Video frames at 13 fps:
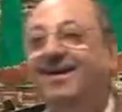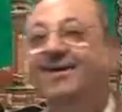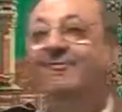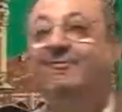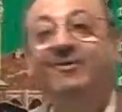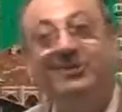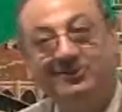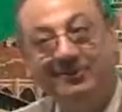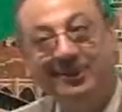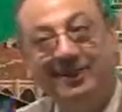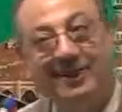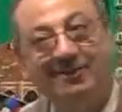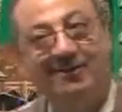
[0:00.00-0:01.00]
First
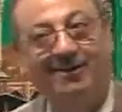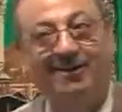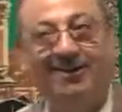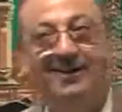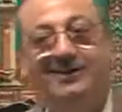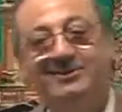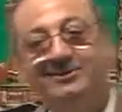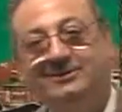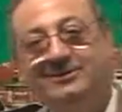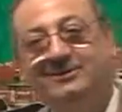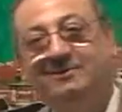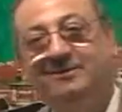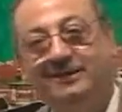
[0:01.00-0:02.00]
day in our class,
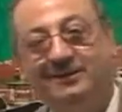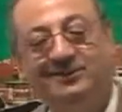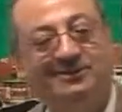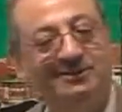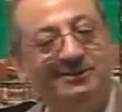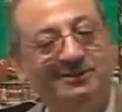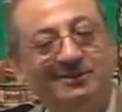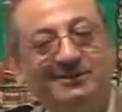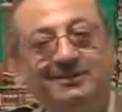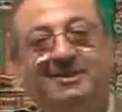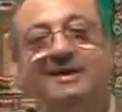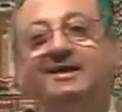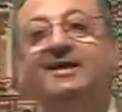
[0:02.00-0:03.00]
brothers and sisters,
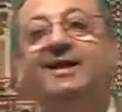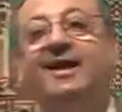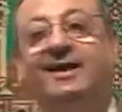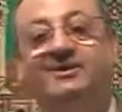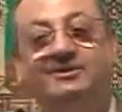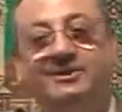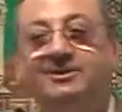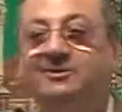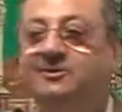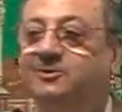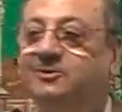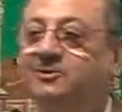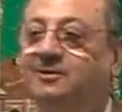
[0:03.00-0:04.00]
I said to
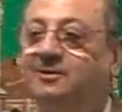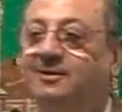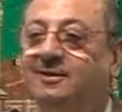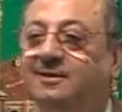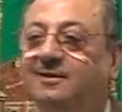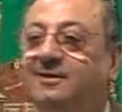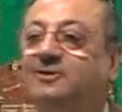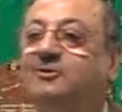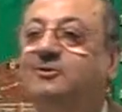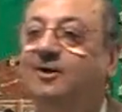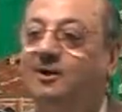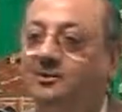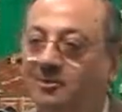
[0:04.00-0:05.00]
you, you
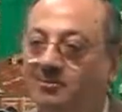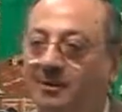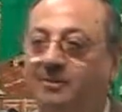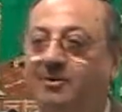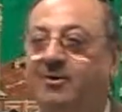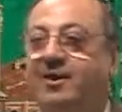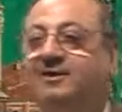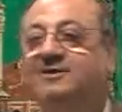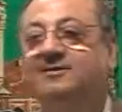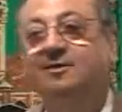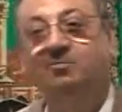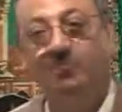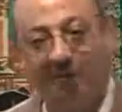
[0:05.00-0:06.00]
got to memorize
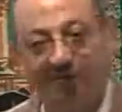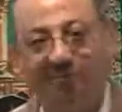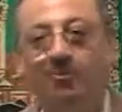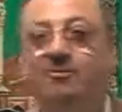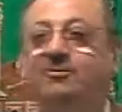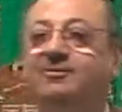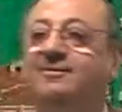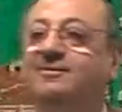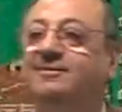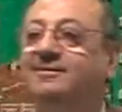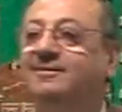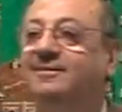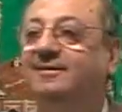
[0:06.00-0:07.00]
marfu,
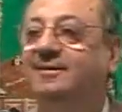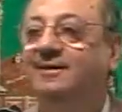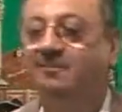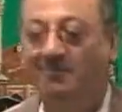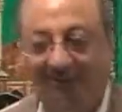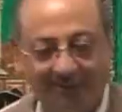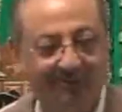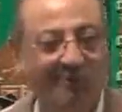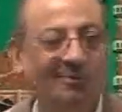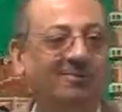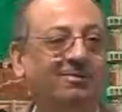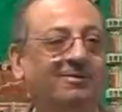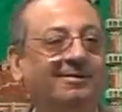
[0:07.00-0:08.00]

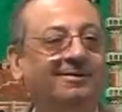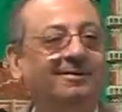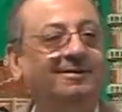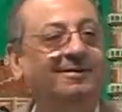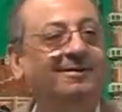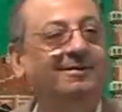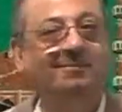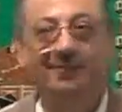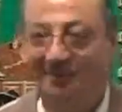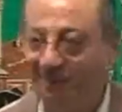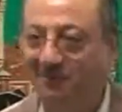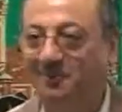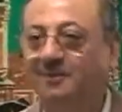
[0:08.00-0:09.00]
mansub,
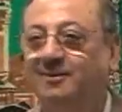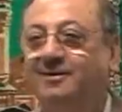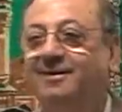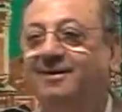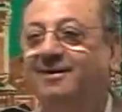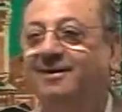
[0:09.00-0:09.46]
majrur.